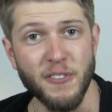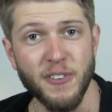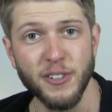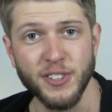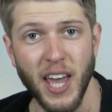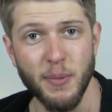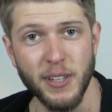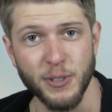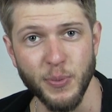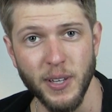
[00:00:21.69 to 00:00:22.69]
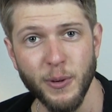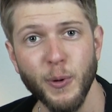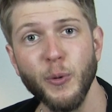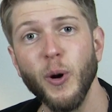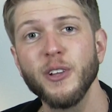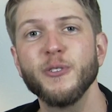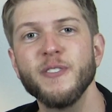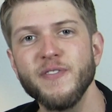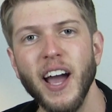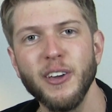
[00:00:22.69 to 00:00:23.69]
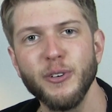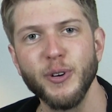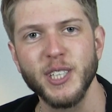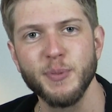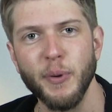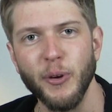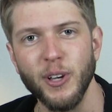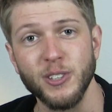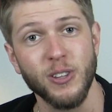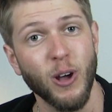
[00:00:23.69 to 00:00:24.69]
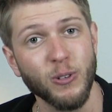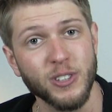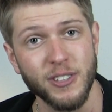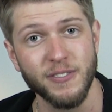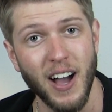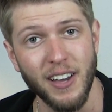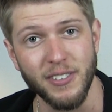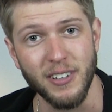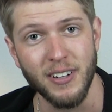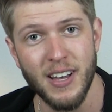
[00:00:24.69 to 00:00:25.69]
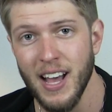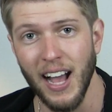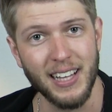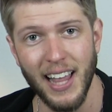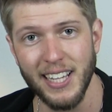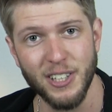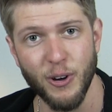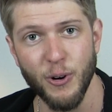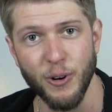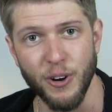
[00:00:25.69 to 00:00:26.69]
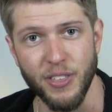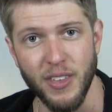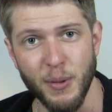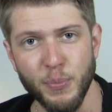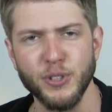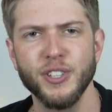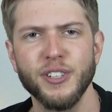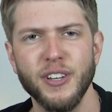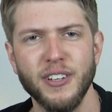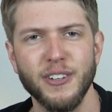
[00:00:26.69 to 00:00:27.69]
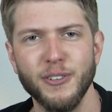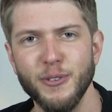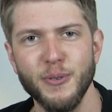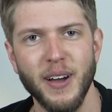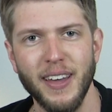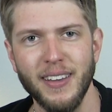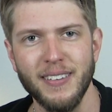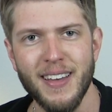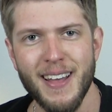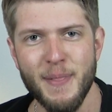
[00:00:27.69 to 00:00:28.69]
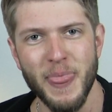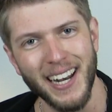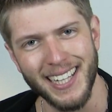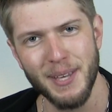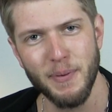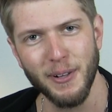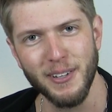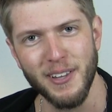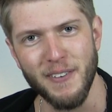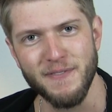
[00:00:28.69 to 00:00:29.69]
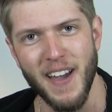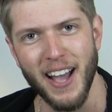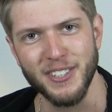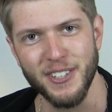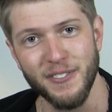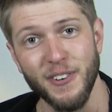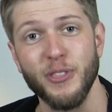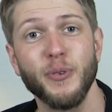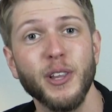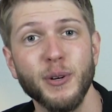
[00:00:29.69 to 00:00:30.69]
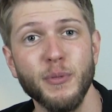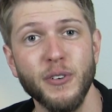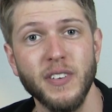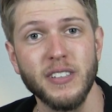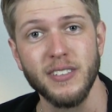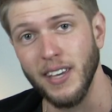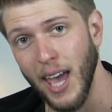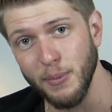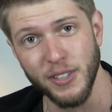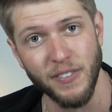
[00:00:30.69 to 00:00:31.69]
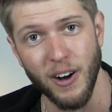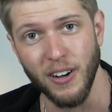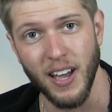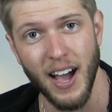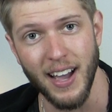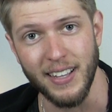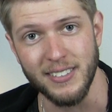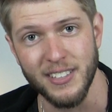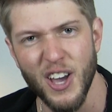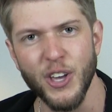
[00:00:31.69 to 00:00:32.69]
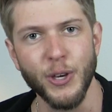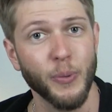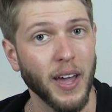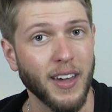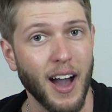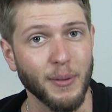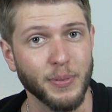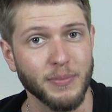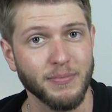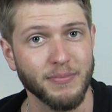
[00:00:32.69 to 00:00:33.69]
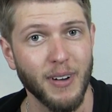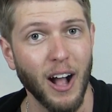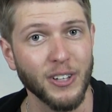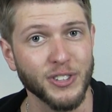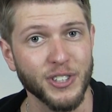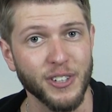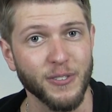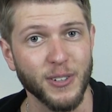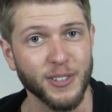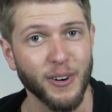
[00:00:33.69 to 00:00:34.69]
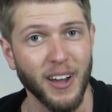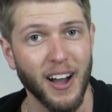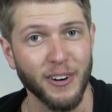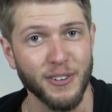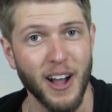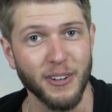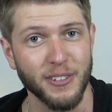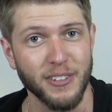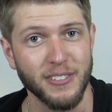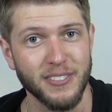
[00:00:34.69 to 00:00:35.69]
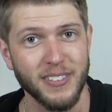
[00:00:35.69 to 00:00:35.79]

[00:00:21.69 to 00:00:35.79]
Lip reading: our first game this week, we want to invite you to experience Lone Survivor, a classic horror theme presented in a new way. In a typical enough fashion for thriller movies and games of all kinds, you wake up, unsure of what's going on around you.